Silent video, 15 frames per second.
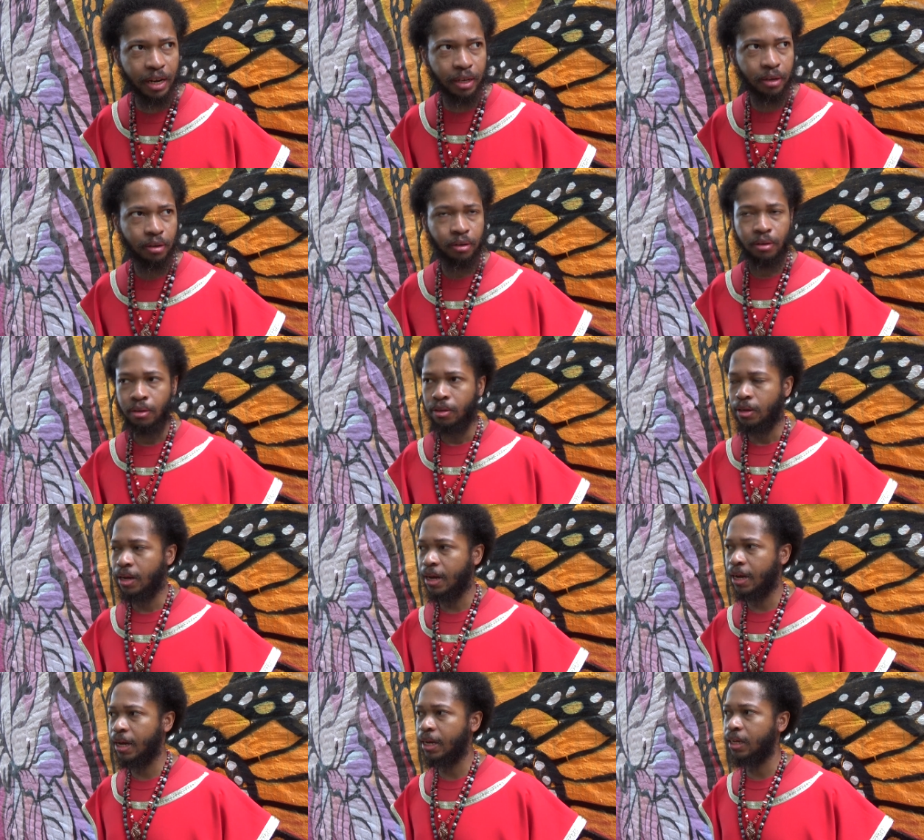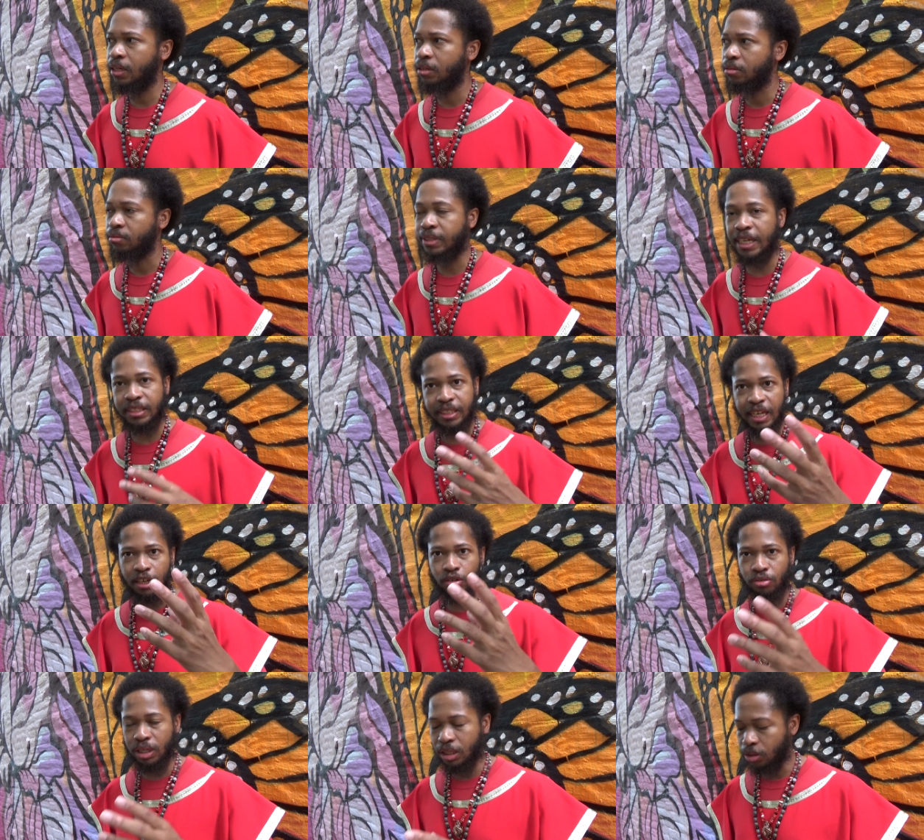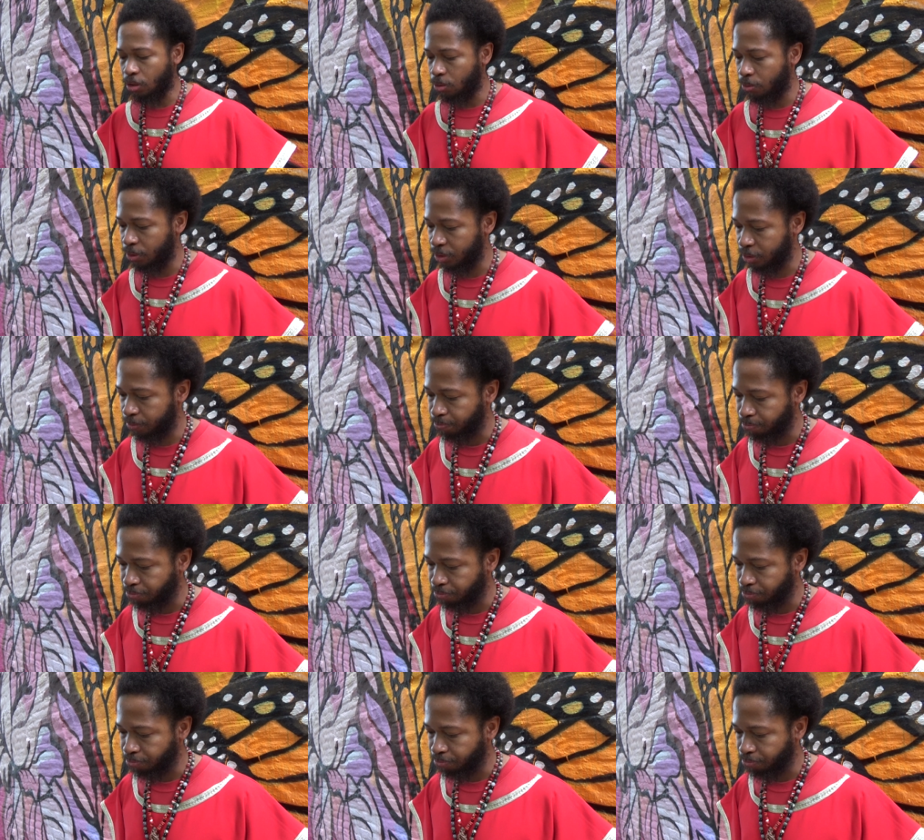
All right, that's that great noise.